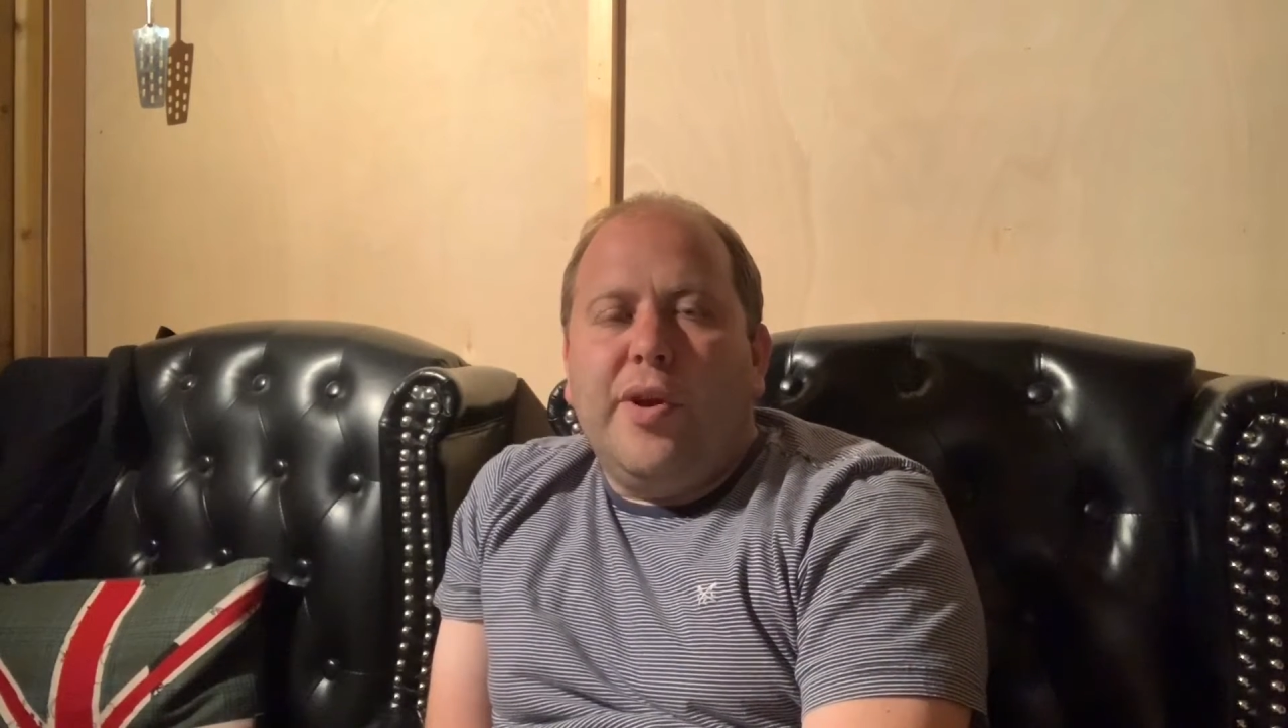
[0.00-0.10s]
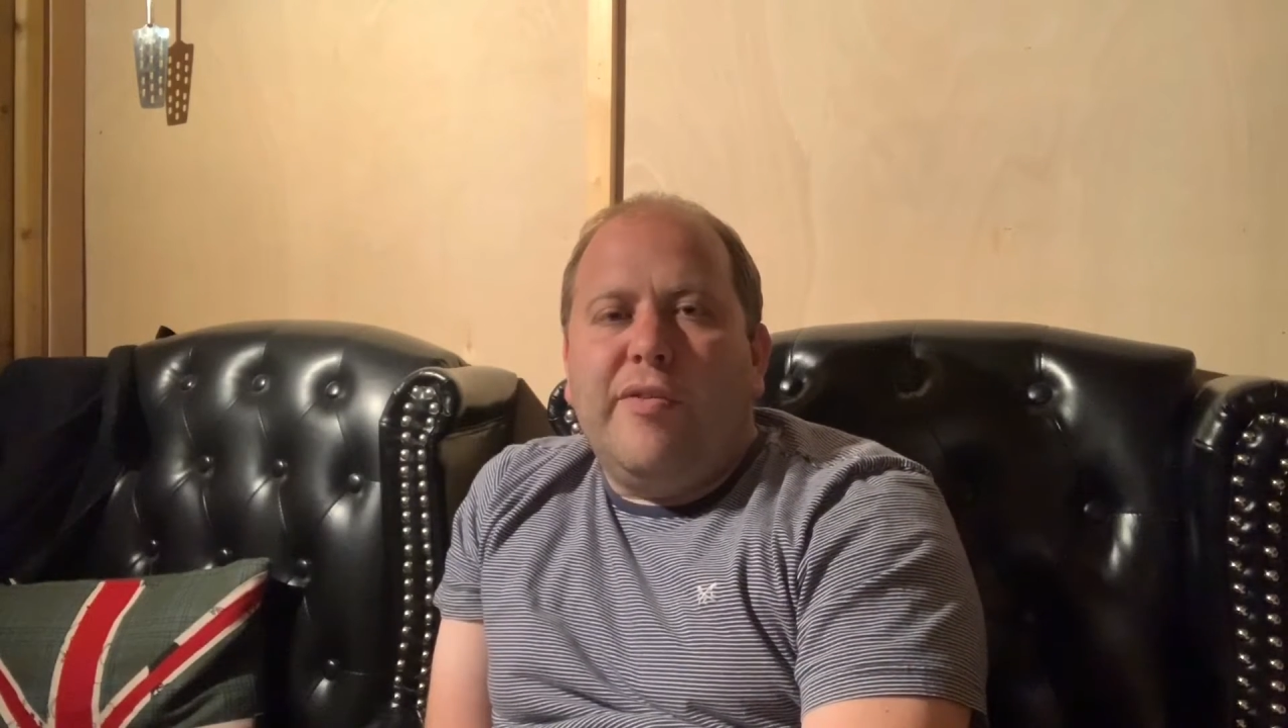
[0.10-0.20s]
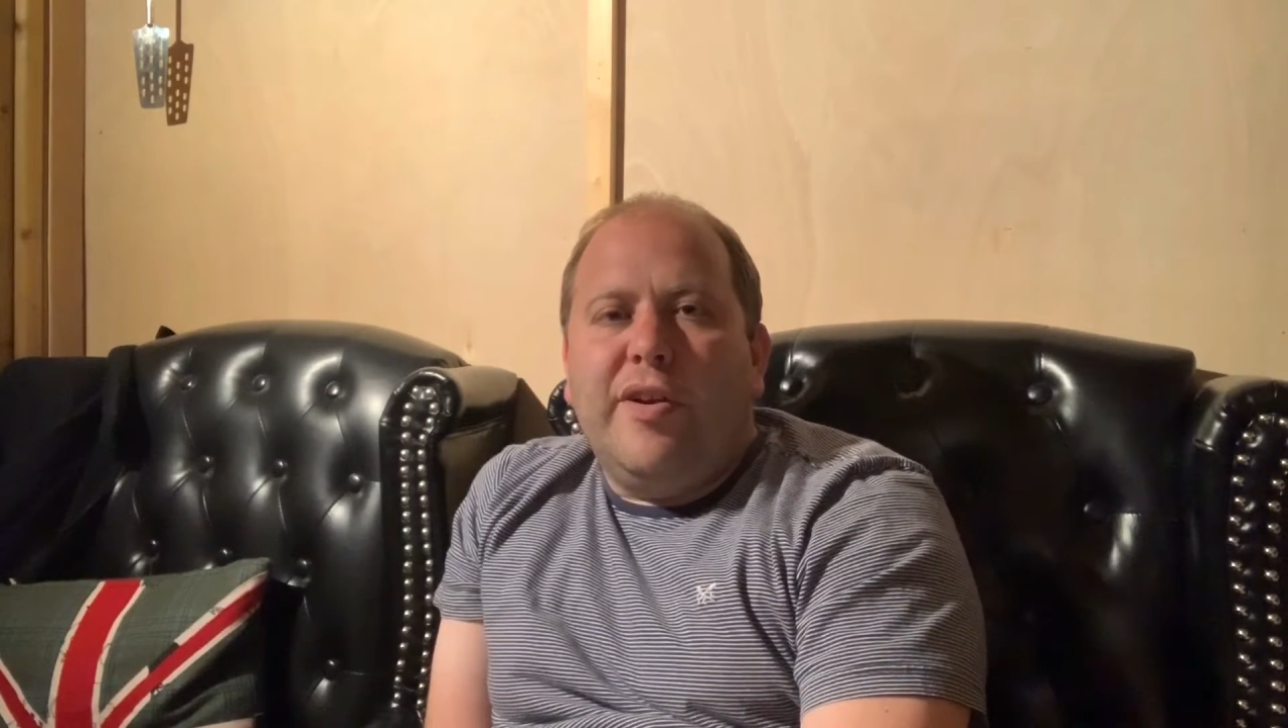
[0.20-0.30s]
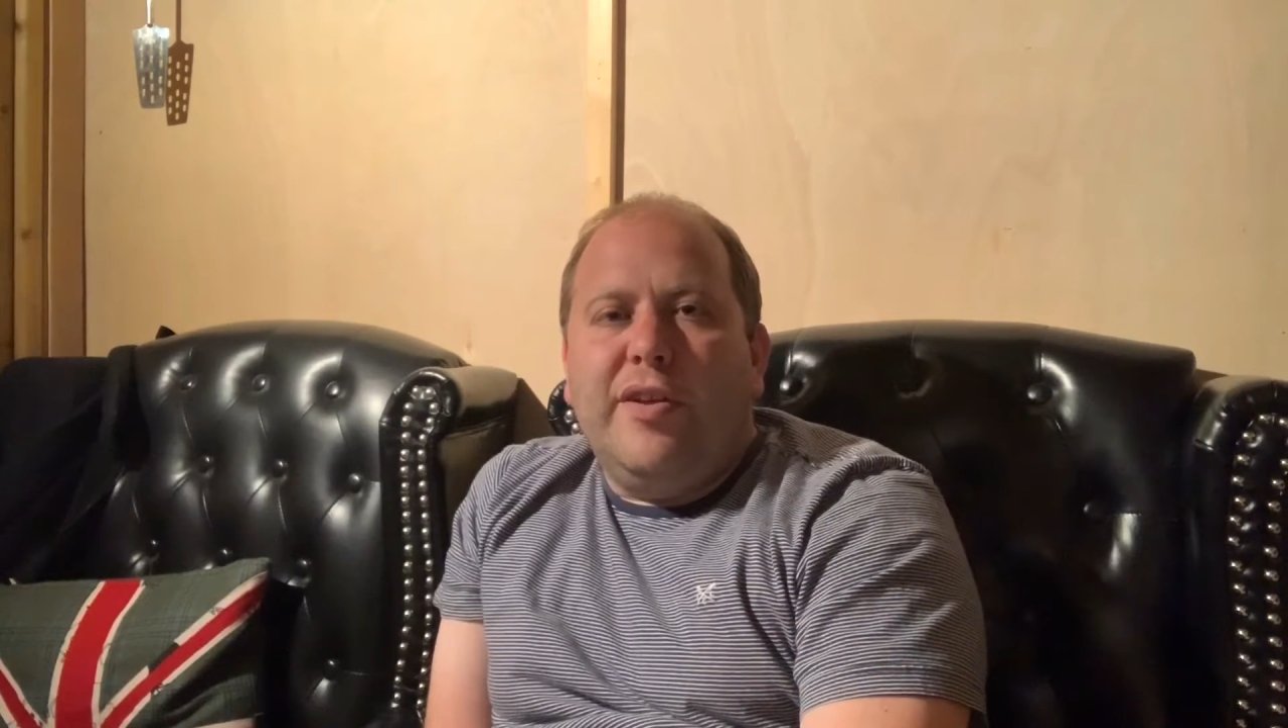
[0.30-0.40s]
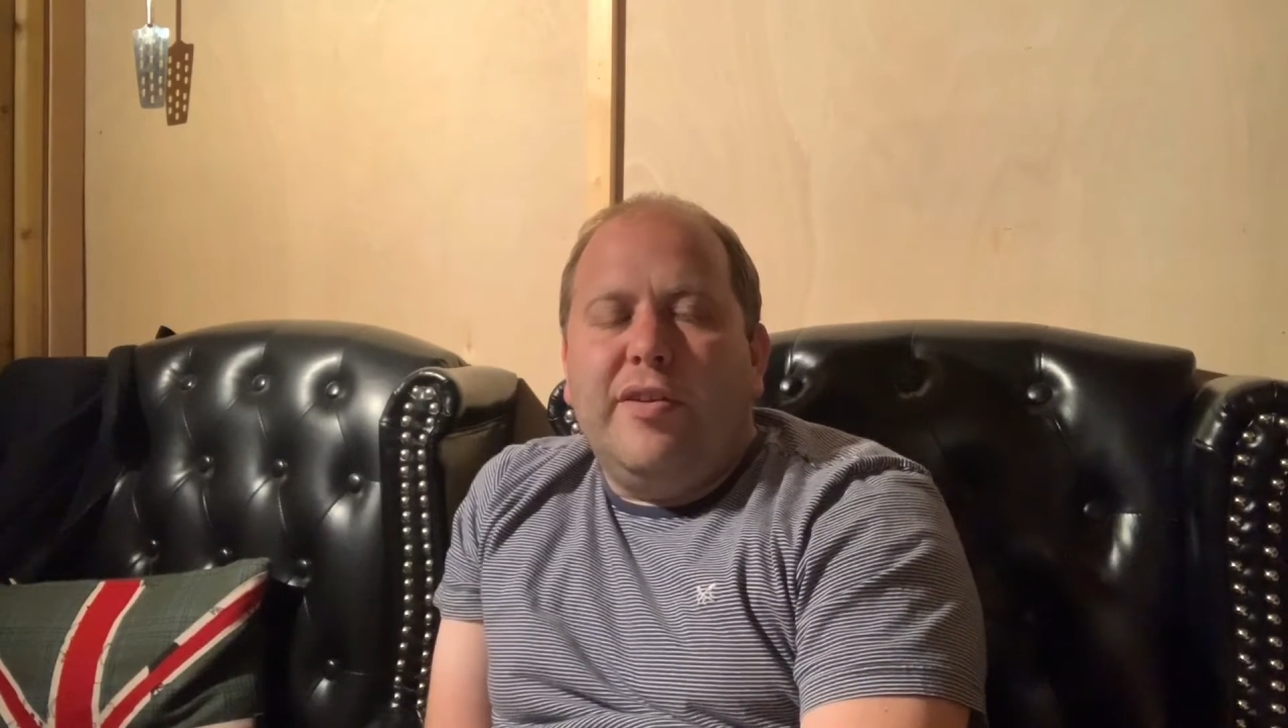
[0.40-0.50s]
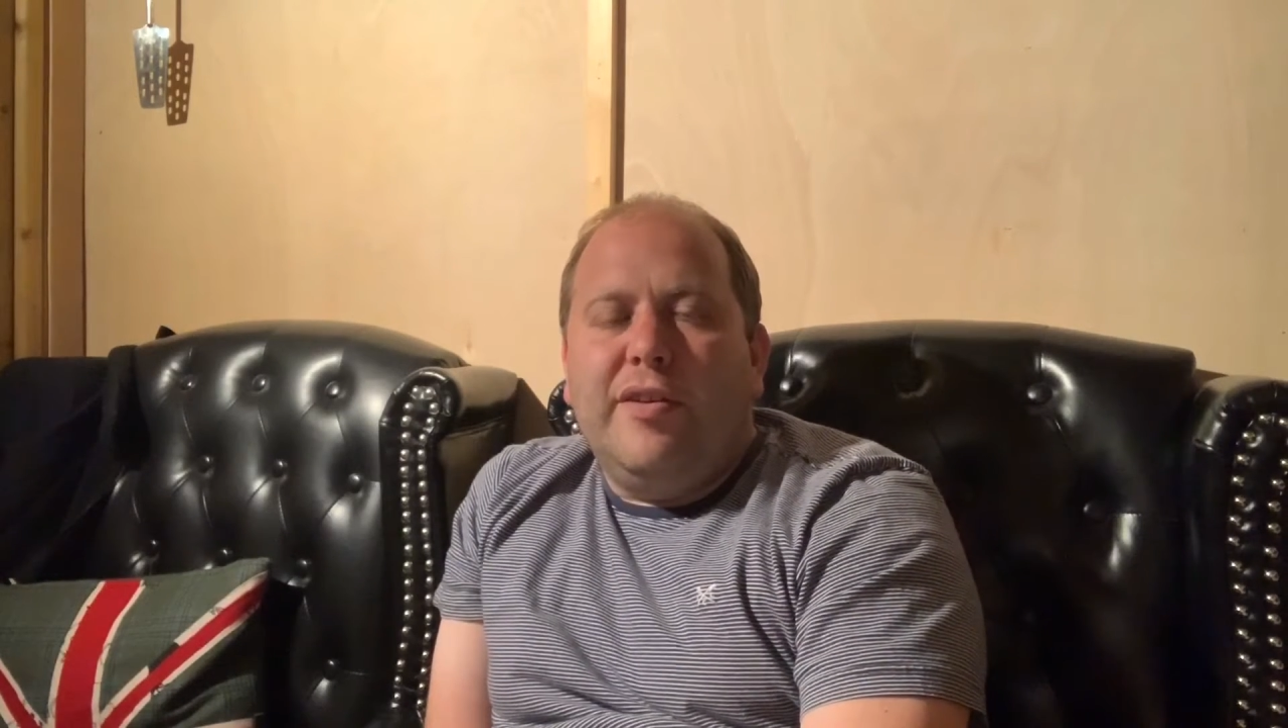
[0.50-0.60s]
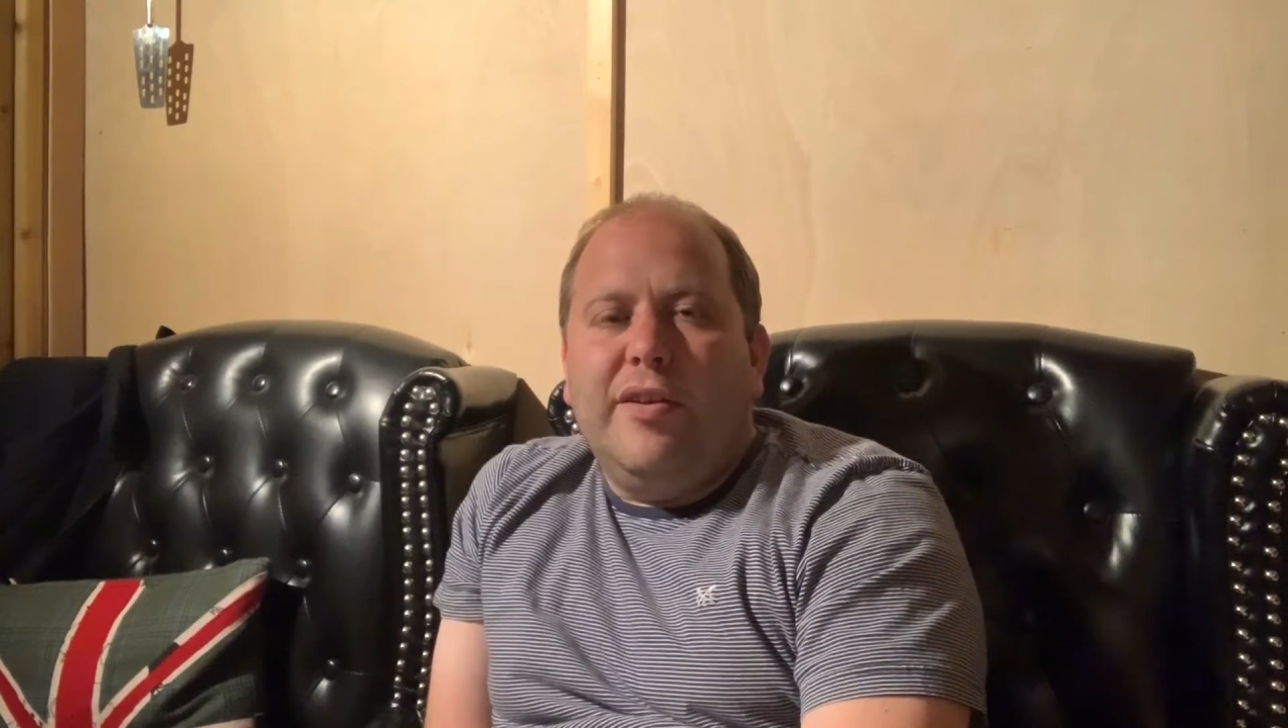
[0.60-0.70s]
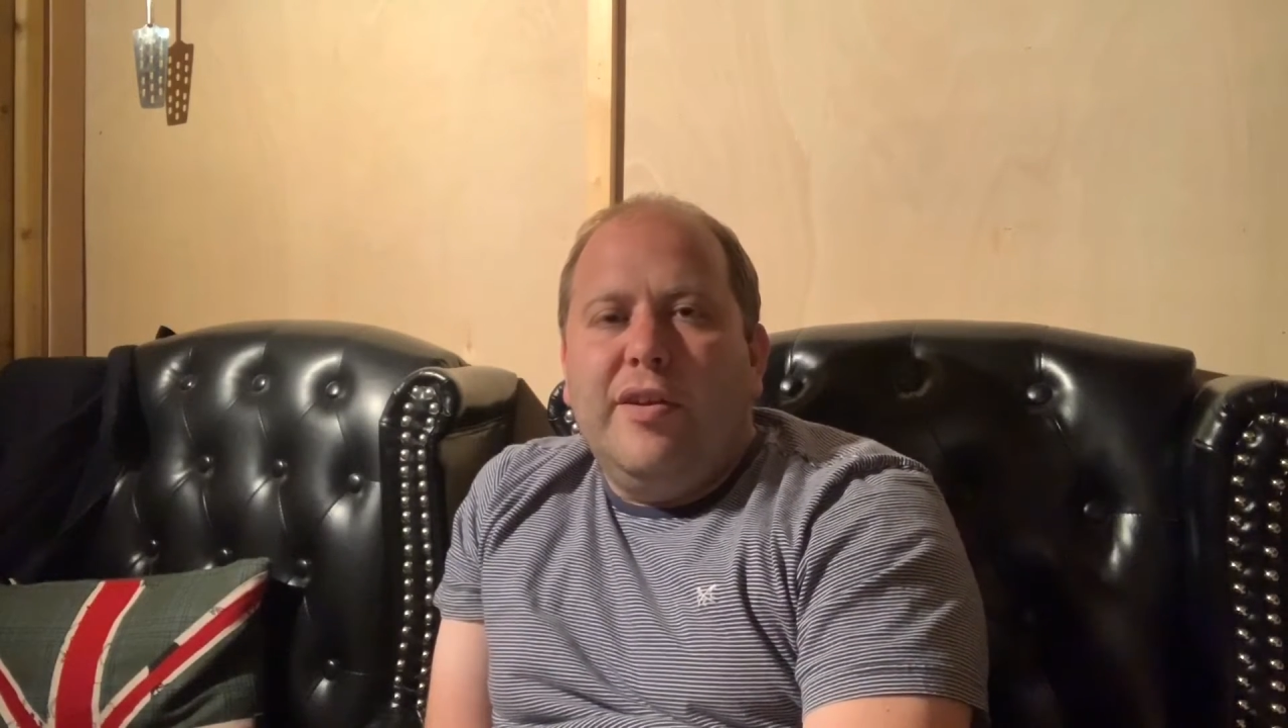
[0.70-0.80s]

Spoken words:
whatever it is,